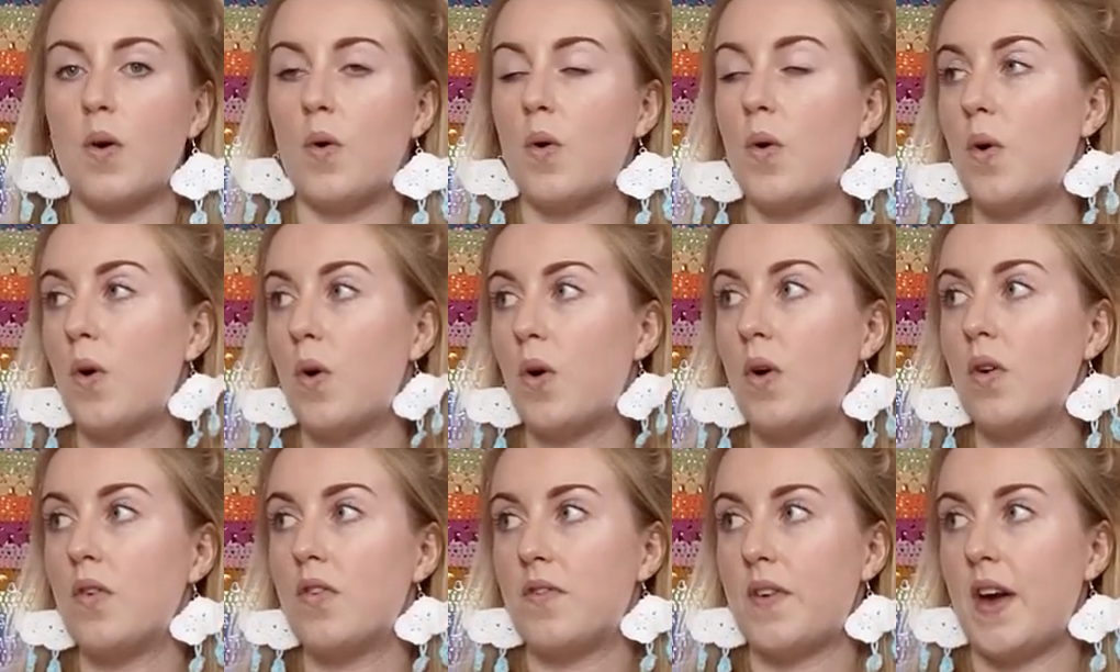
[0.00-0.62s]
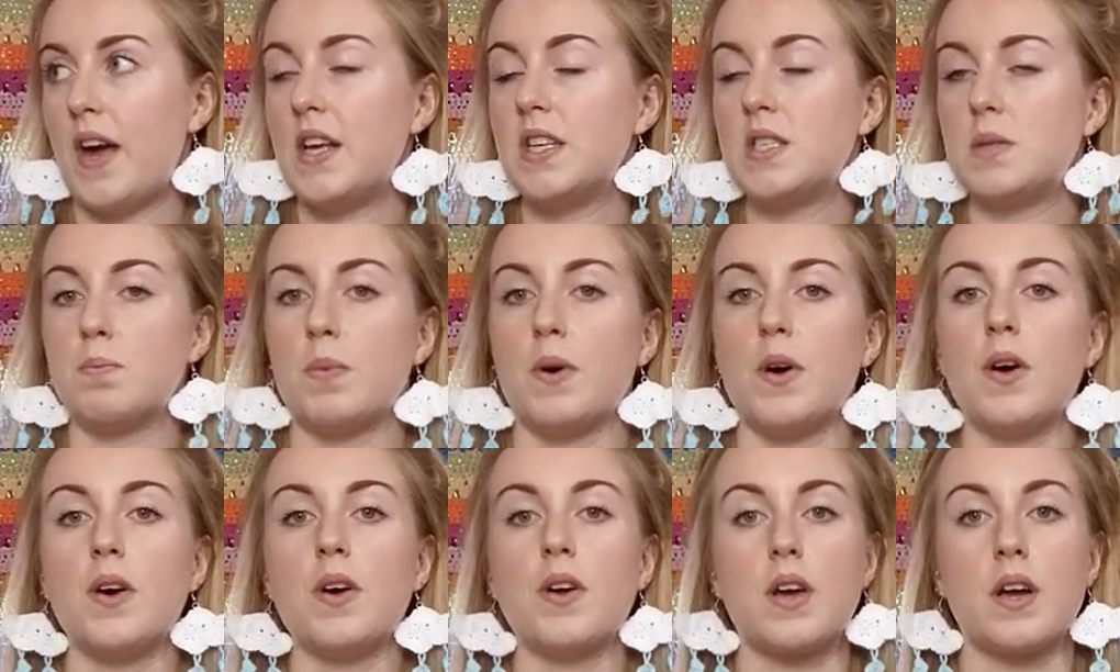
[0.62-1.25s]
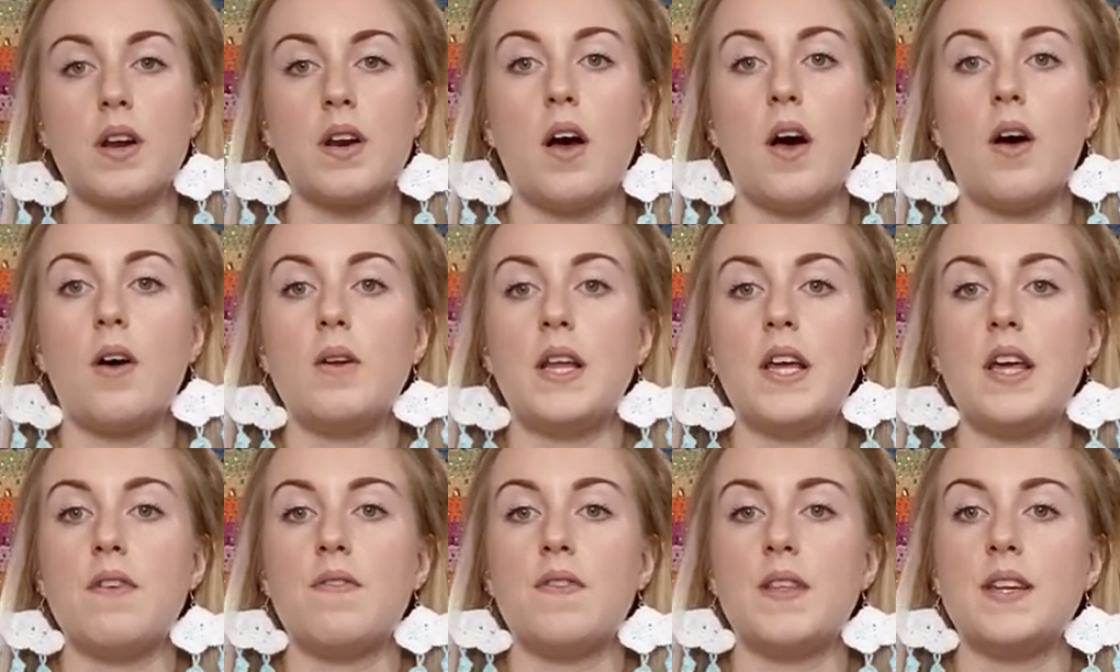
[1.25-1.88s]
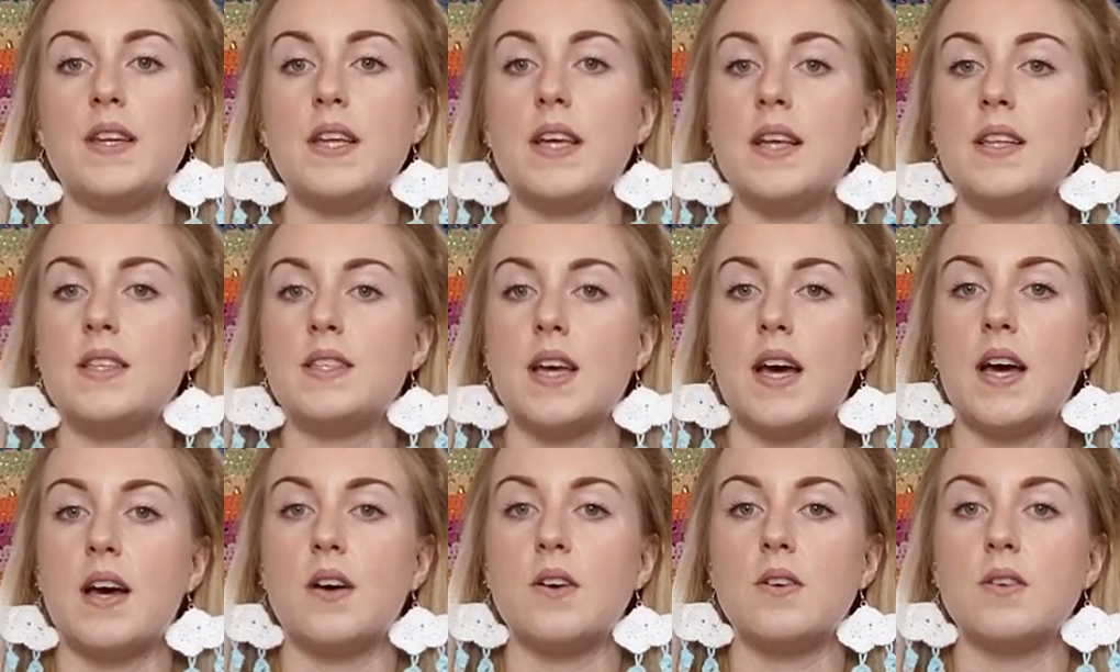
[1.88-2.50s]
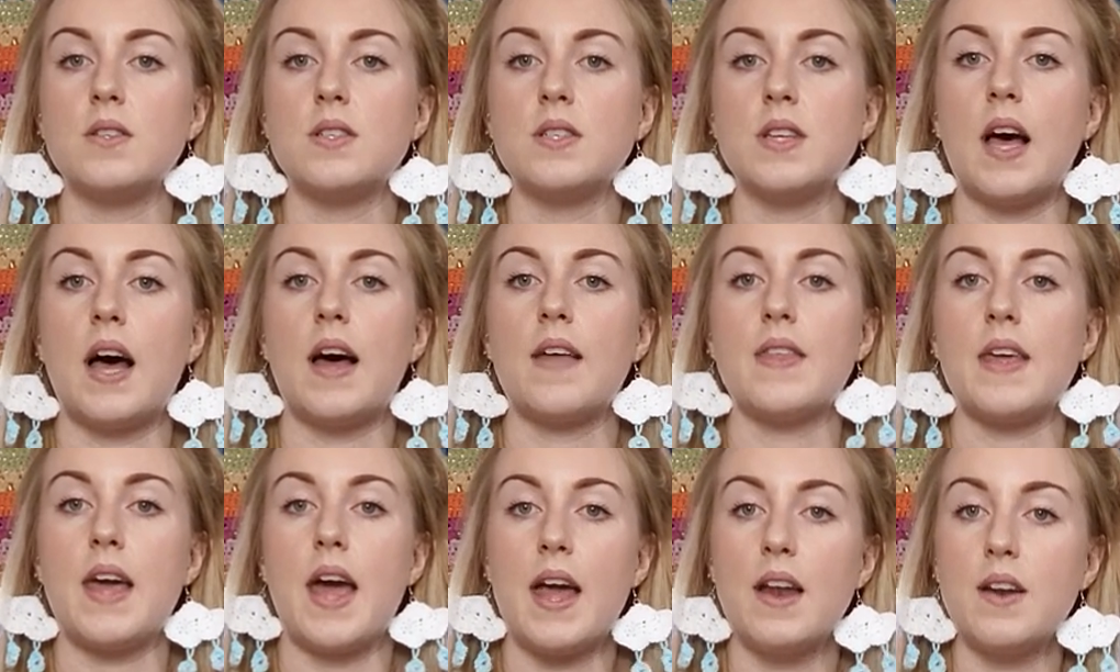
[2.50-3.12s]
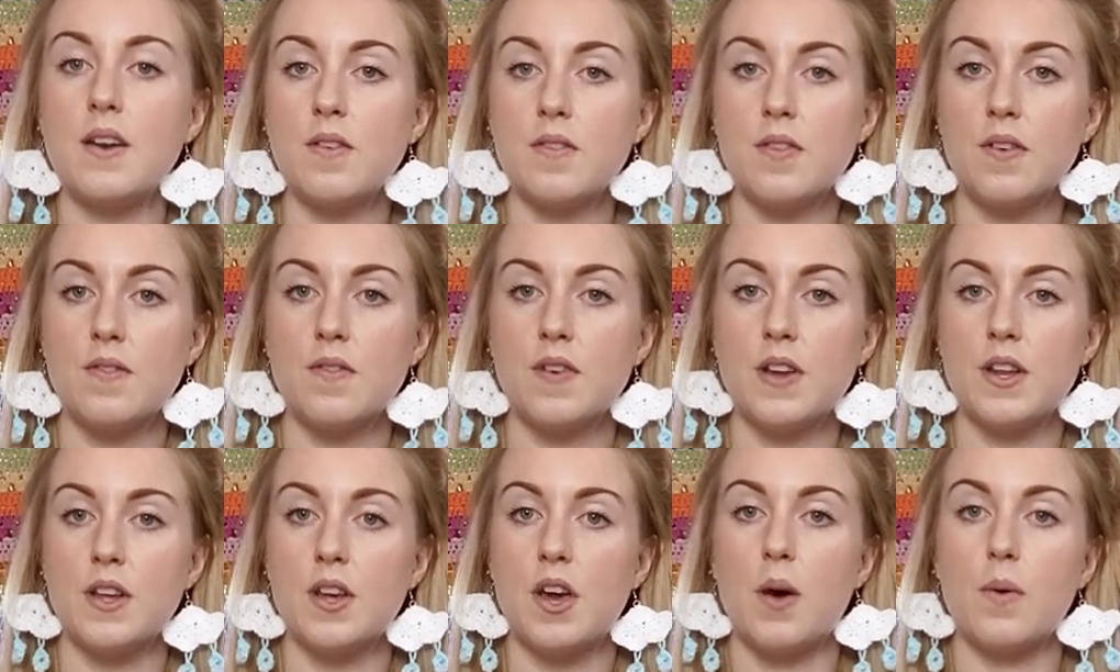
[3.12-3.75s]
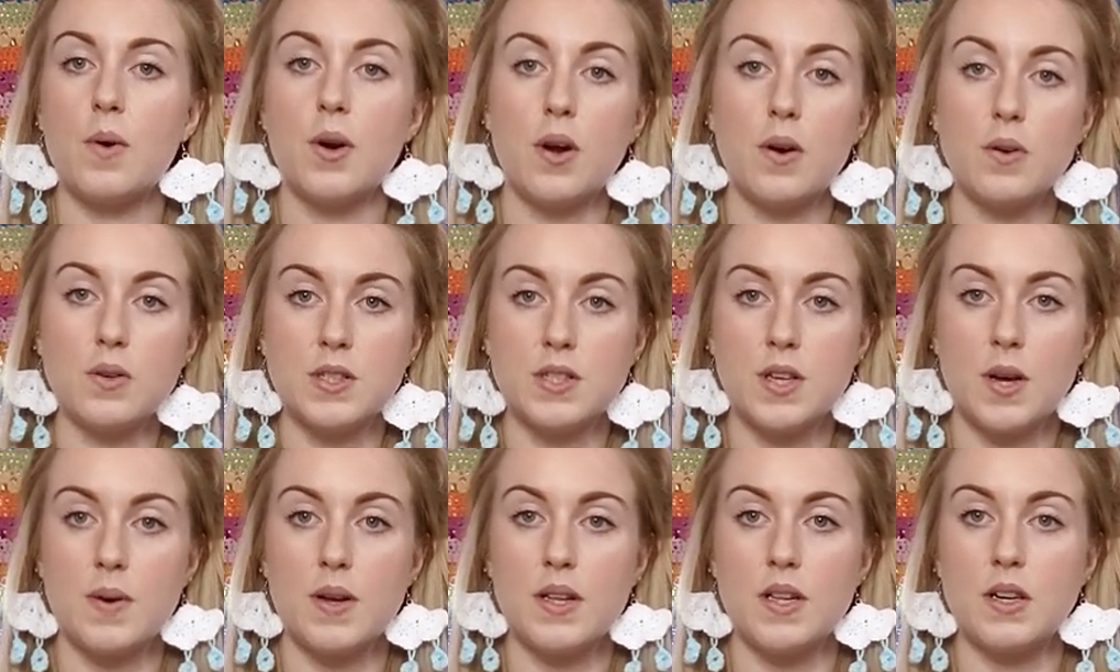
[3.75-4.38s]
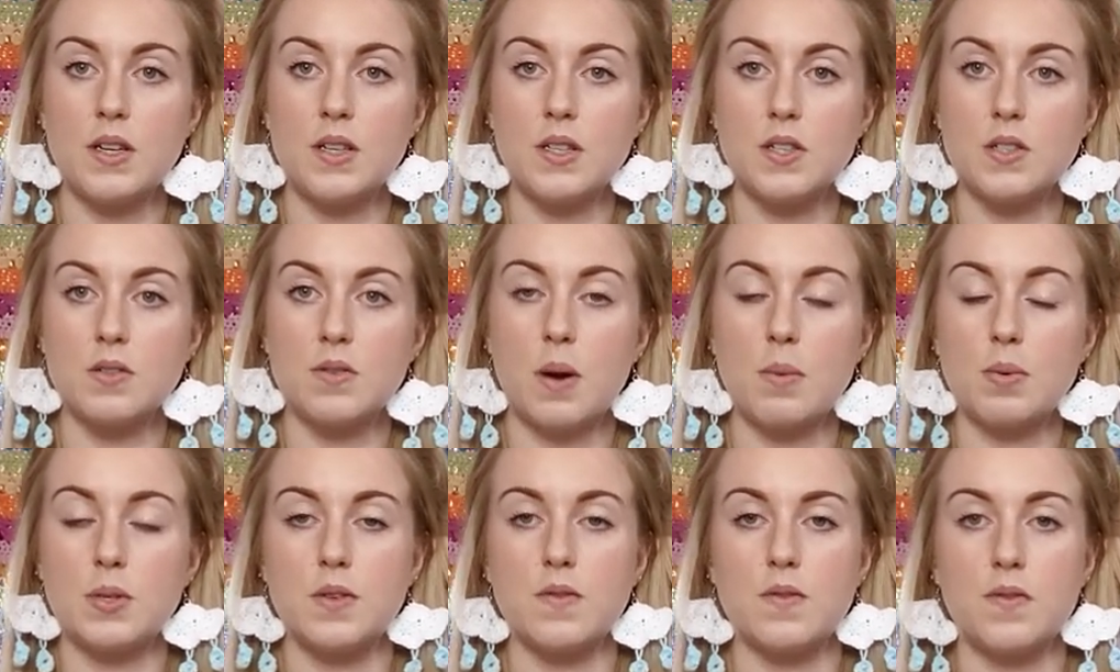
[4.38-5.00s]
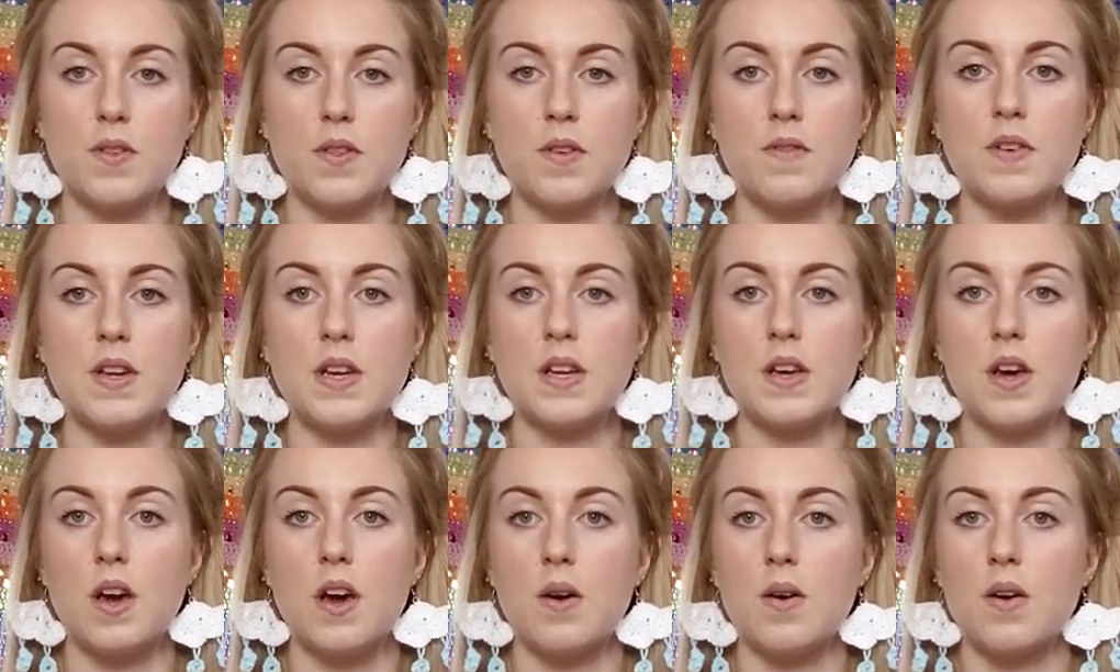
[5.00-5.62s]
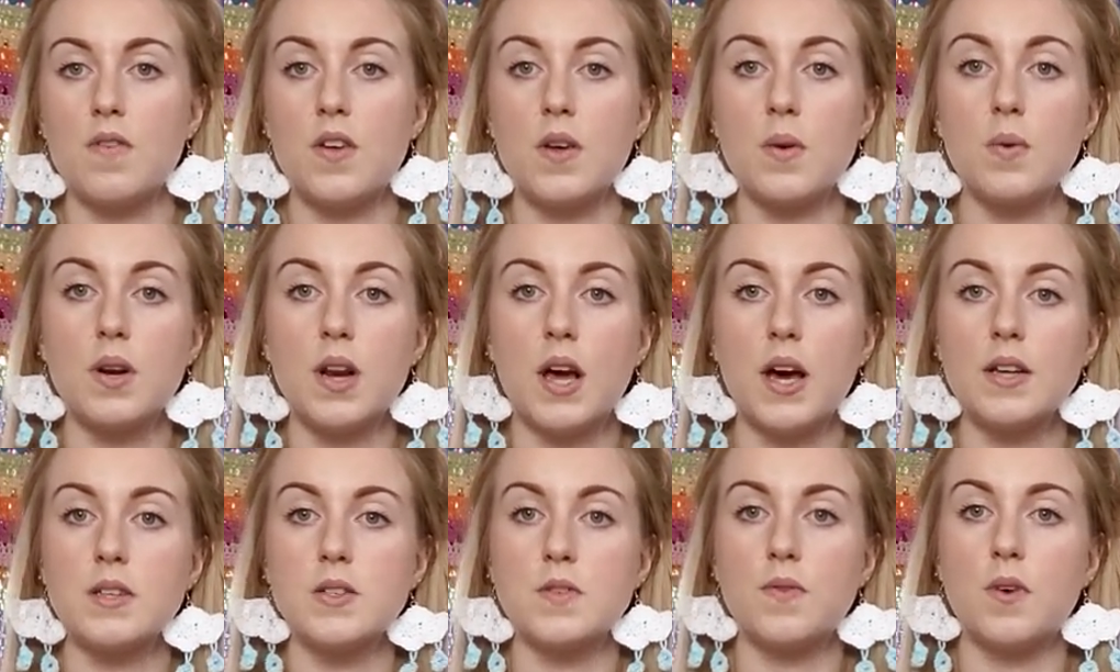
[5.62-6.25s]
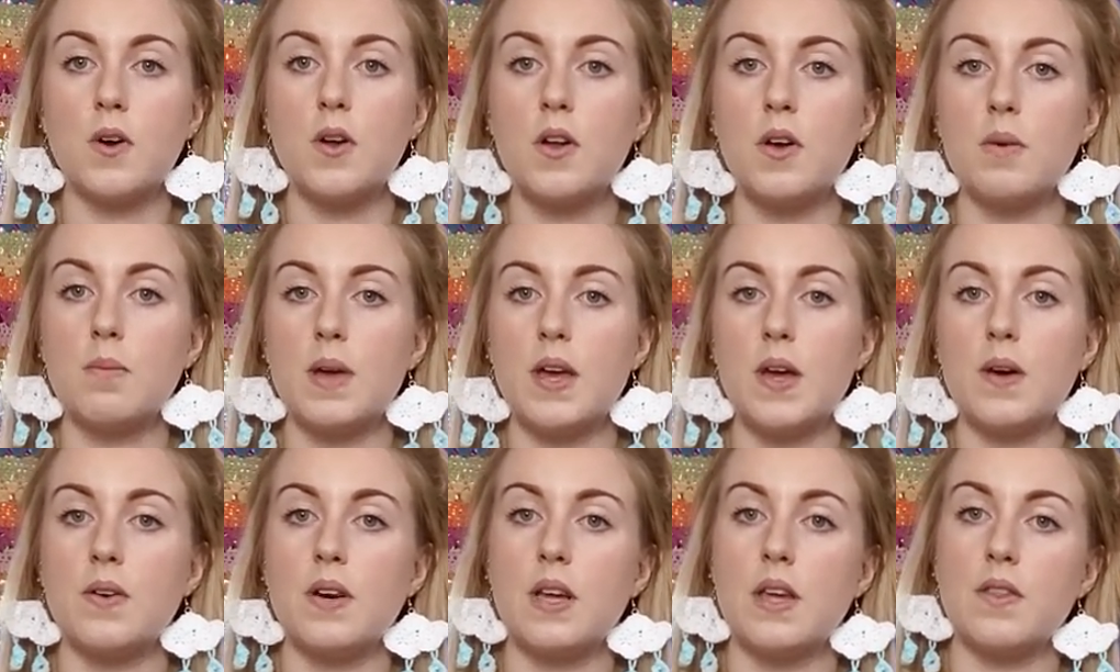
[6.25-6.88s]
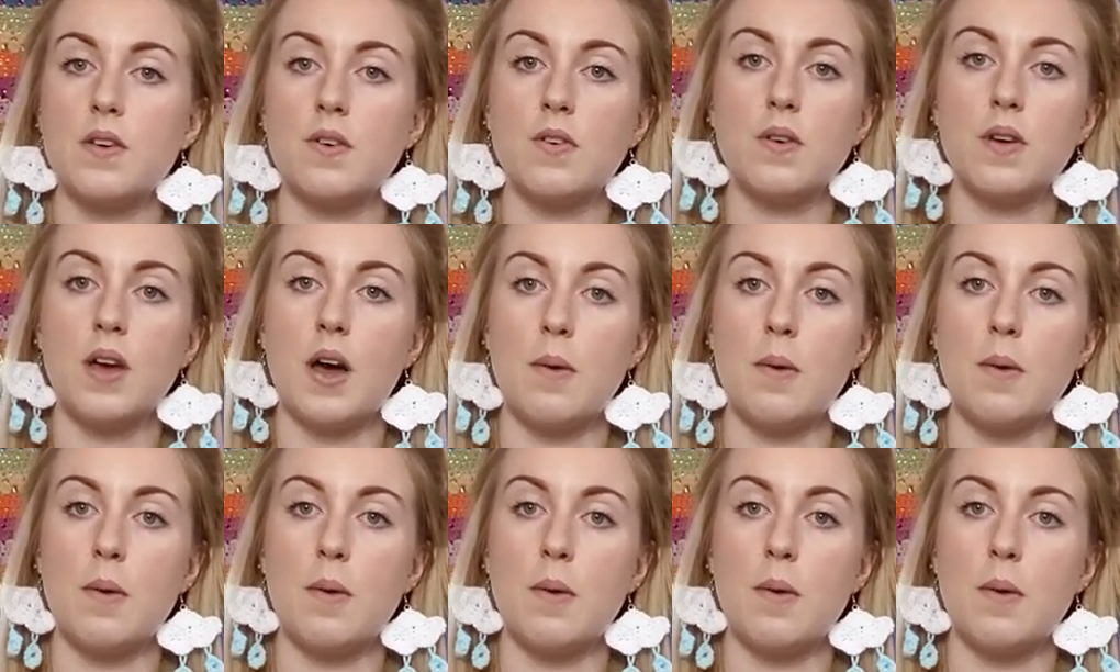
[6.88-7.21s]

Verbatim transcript: or Facebook, and I'll leave the details at the end of the video and also in the description for the video if you would like to follow me on either